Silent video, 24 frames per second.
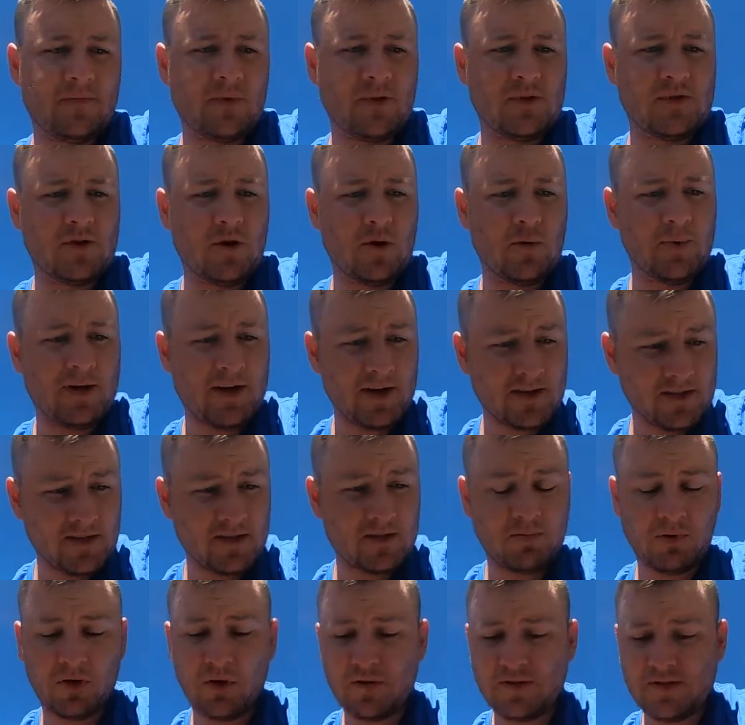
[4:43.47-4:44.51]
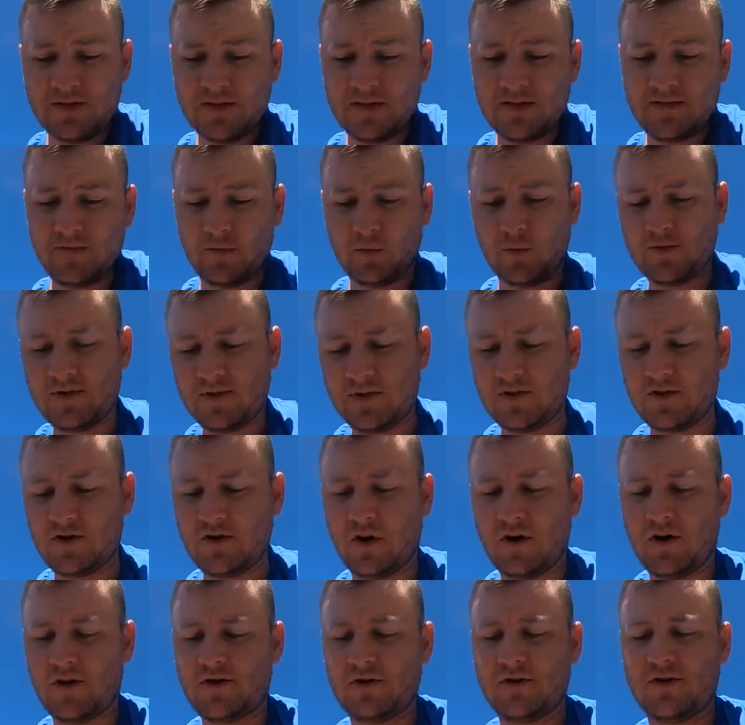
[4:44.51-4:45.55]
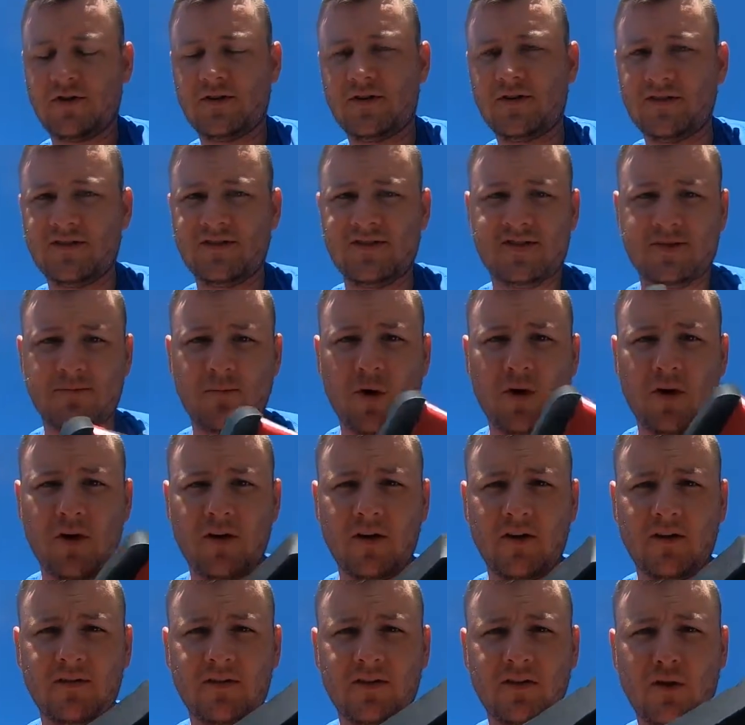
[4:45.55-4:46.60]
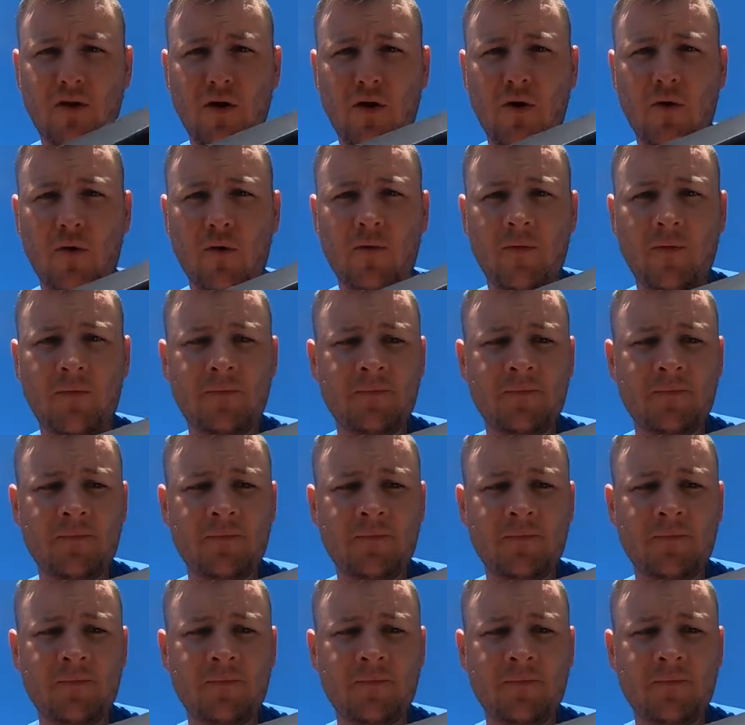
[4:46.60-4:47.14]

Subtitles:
So because it's below 6 volts, the charger is smart enough to know